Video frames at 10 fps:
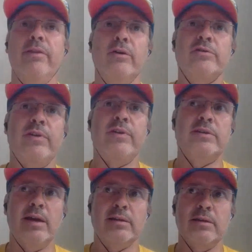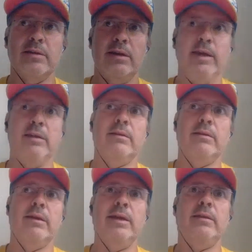then those fintechs can
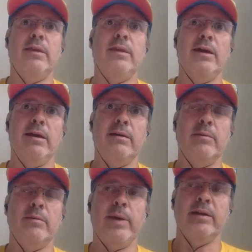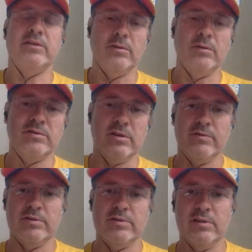eat the bank's own
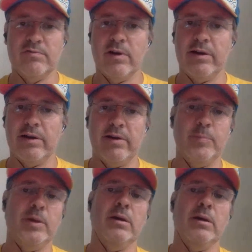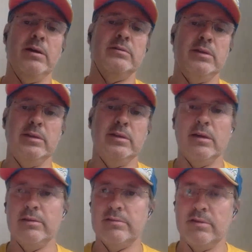services via APIs and eat
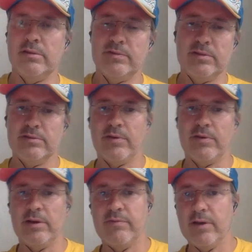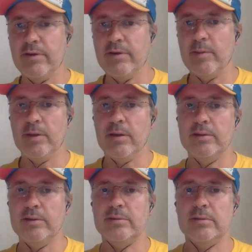other services via
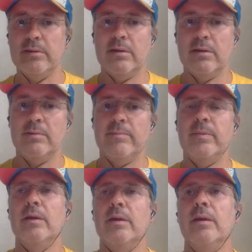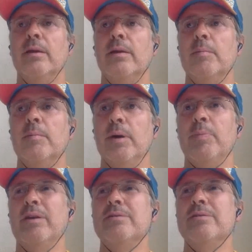APIs. But
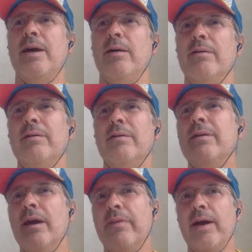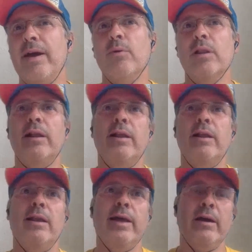because that will
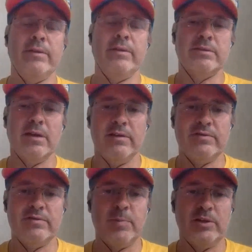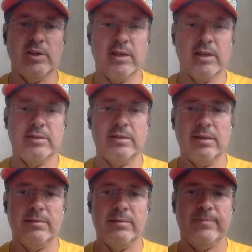allow this kind of
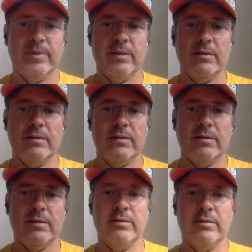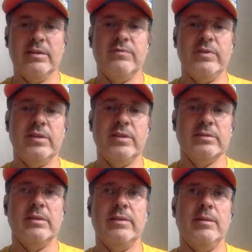speciality that these
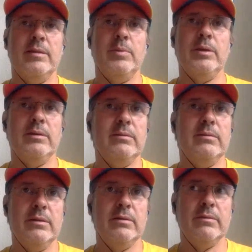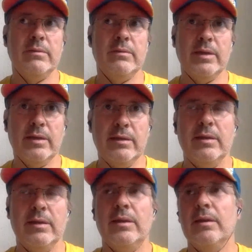fintechs can then be, they
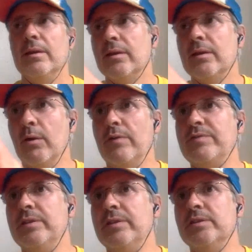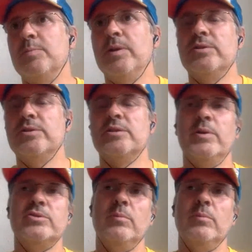can go after these
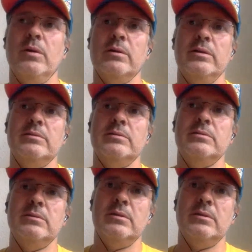special markets.